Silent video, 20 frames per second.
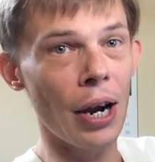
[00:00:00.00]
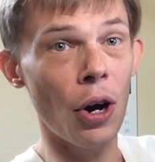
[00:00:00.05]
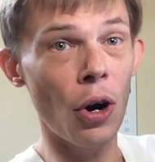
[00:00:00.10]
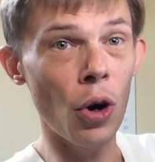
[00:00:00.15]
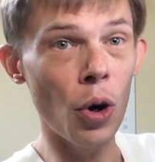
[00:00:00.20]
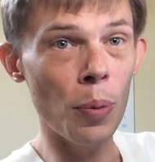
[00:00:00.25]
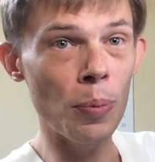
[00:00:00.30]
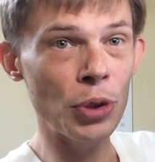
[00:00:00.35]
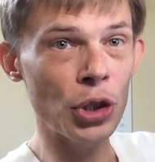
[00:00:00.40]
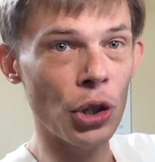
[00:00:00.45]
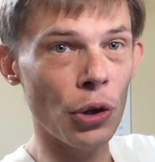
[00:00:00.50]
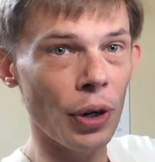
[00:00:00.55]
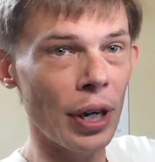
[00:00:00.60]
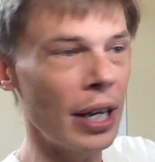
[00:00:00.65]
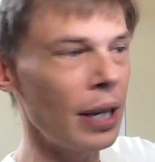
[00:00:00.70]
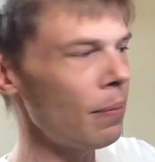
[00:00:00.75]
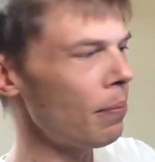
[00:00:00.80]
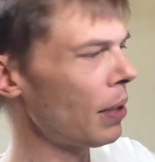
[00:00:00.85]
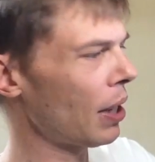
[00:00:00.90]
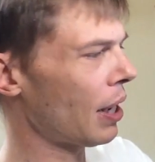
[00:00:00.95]
home
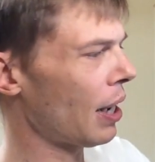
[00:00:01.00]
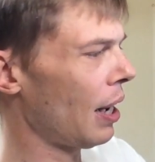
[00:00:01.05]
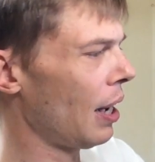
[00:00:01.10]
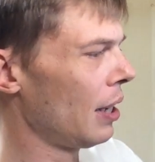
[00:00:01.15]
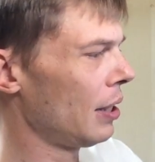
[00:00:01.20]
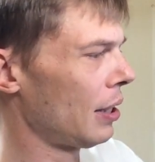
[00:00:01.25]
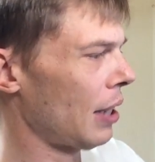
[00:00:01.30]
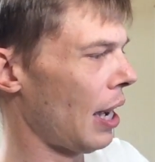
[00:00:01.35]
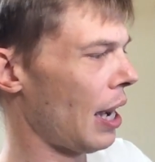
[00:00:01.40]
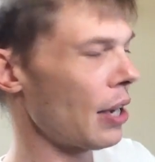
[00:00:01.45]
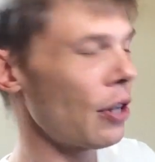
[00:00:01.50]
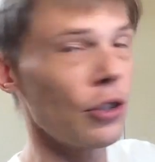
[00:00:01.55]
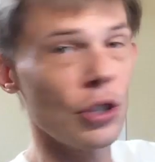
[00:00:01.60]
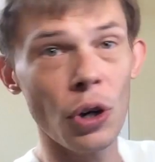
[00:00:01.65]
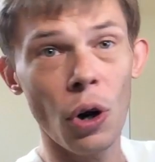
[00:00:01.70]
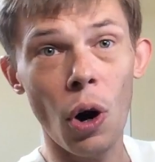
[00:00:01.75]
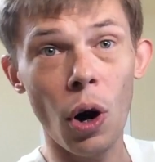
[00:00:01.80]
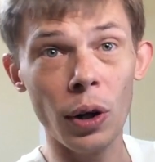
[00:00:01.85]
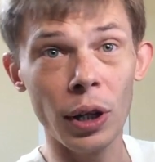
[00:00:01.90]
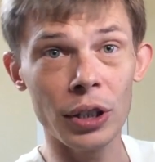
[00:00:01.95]
screen because I use
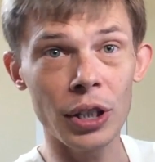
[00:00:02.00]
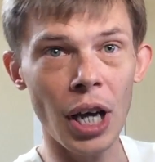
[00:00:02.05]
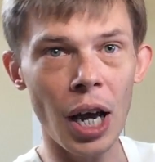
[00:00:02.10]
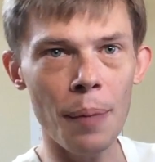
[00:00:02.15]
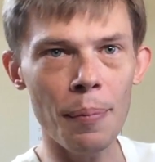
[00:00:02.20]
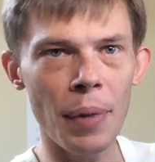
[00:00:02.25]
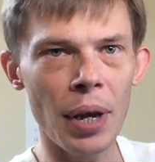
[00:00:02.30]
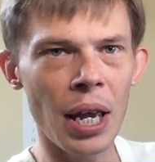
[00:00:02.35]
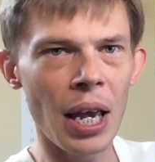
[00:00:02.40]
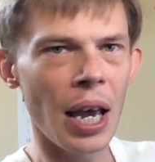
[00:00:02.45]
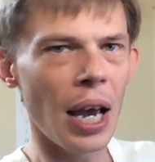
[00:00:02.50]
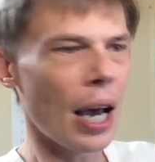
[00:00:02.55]
it all the time.